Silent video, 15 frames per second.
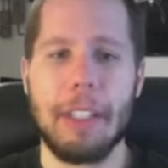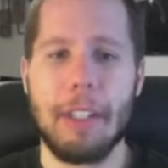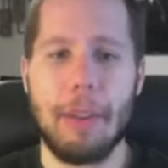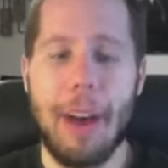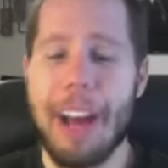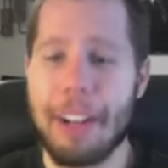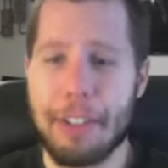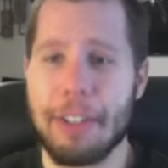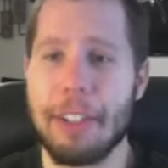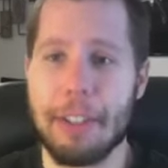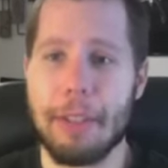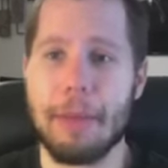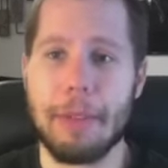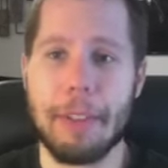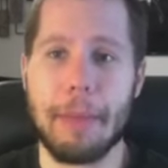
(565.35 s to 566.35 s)
actually
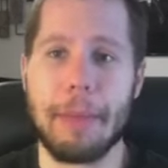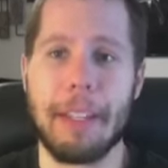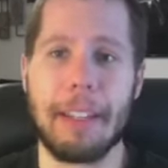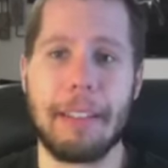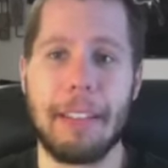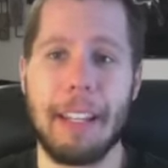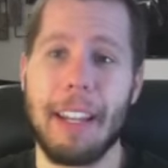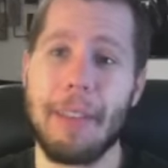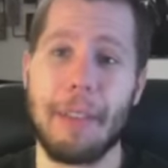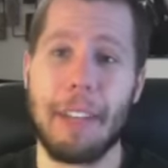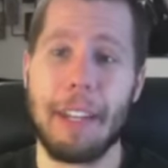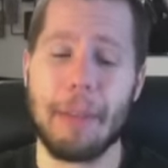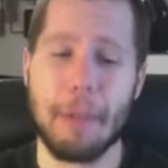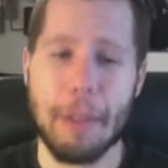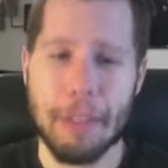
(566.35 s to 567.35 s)
do something
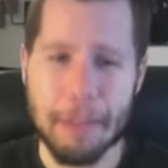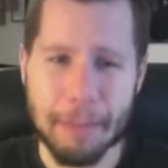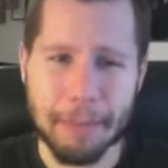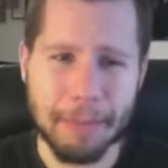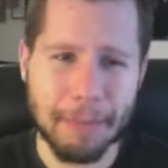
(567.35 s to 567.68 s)
significant with him.